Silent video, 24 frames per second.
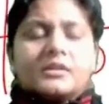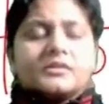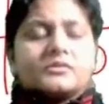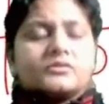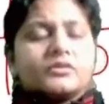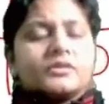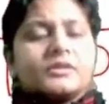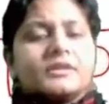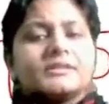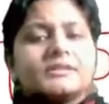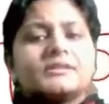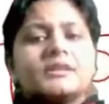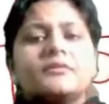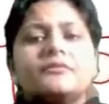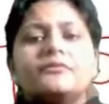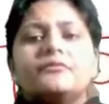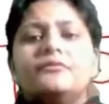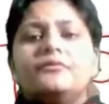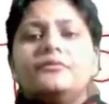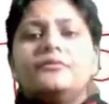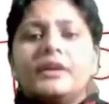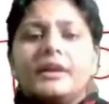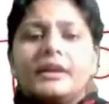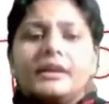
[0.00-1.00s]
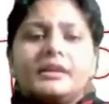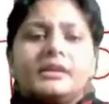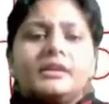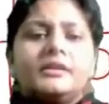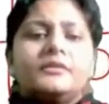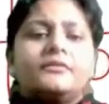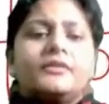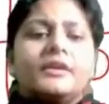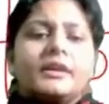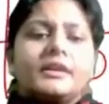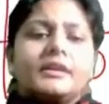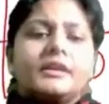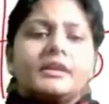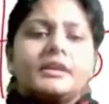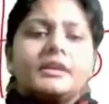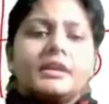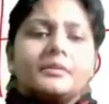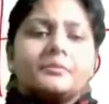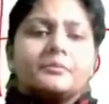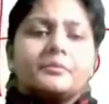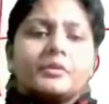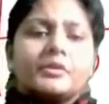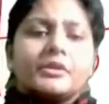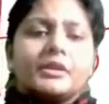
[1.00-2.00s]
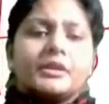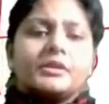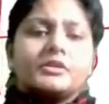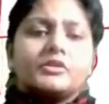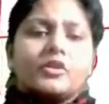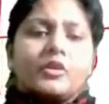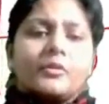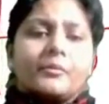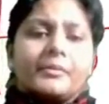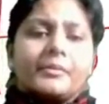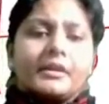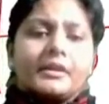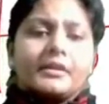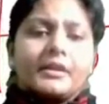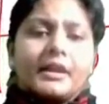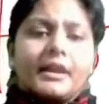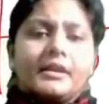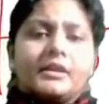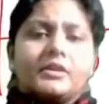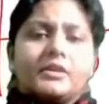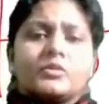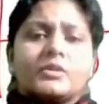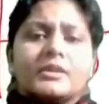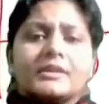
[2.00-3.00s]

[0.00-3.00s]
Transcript: So it is a very, very important topic, right? You